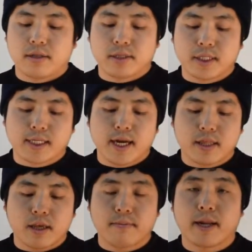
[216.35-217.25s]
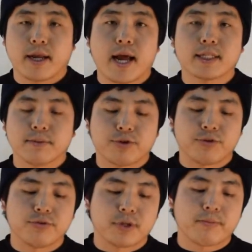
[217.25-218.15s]
design team and ask them to
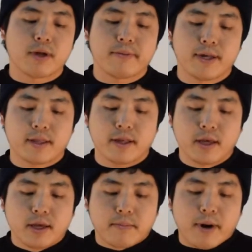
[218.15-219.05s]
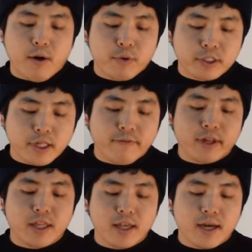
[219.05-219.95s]
do something about that. By
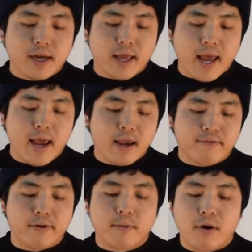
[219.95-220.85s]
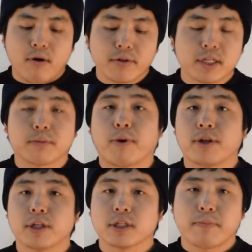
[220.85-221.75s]
receiving DIA from all these
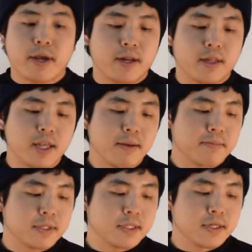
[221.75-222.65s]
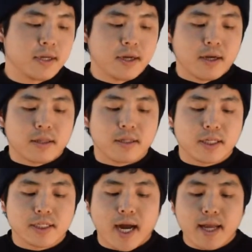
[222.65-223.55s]
participating teams, the
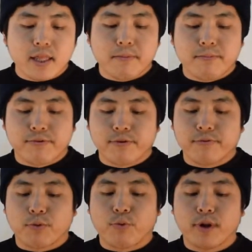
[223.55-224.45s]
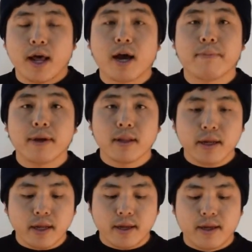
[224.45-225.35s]
design team improved the
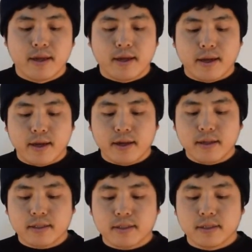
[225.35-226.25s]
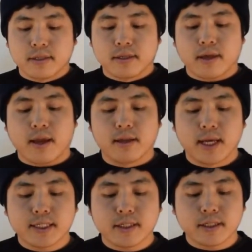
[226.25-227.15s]
reliability, yield, and
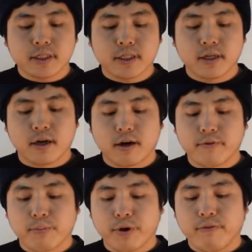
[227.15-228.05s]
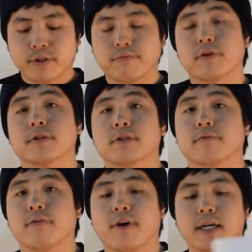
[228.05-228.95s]
lessons of the previous versions of
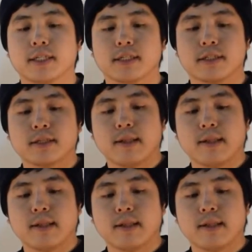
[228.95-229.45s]
devices.